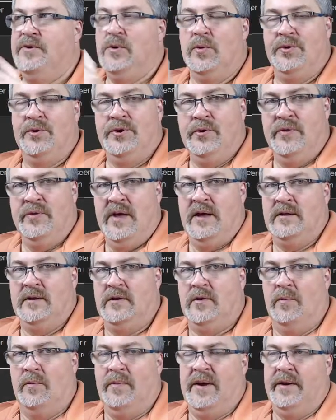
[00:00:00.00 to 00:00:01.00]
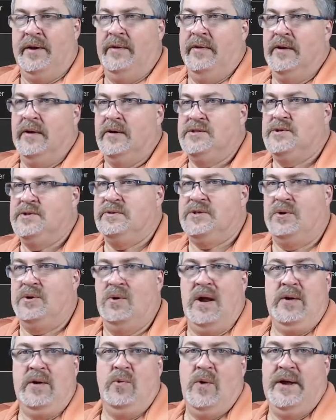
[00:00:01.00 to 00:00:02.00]
do that little button there. So it's a
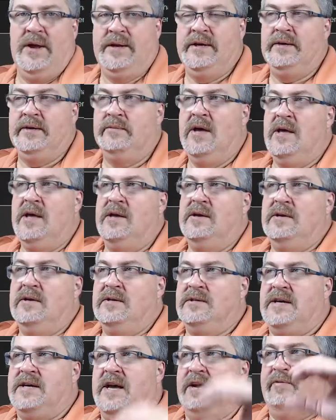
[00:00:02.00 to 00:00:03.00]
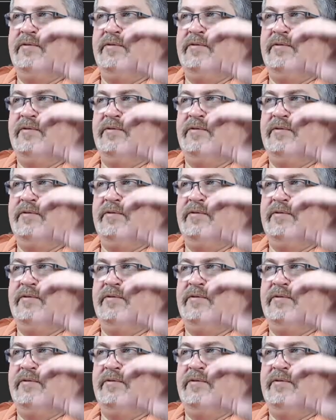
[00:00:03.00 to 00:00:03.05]
great way to, kind of an